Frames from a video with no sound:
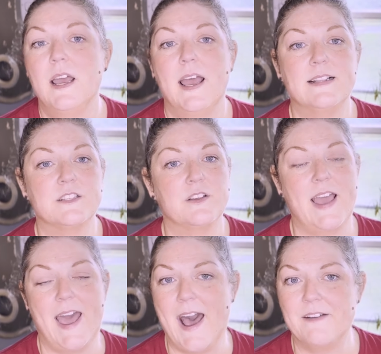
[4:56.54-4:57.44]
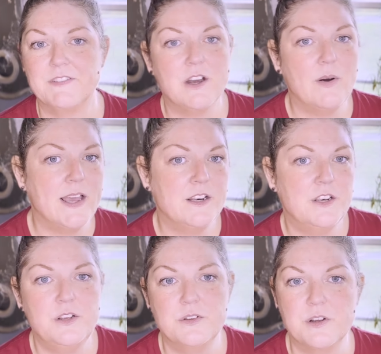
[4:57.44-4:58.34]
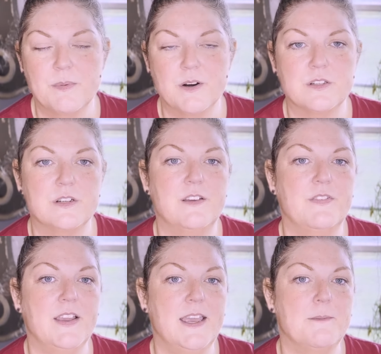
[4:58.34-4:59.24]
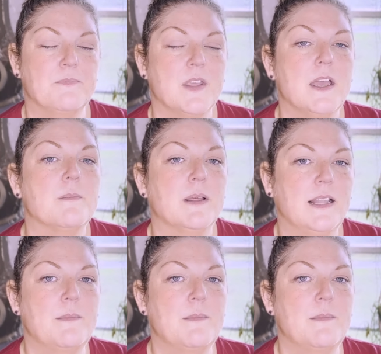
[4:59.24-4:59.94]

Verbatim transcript: and so they have to go ahead and use their birth certificate. but let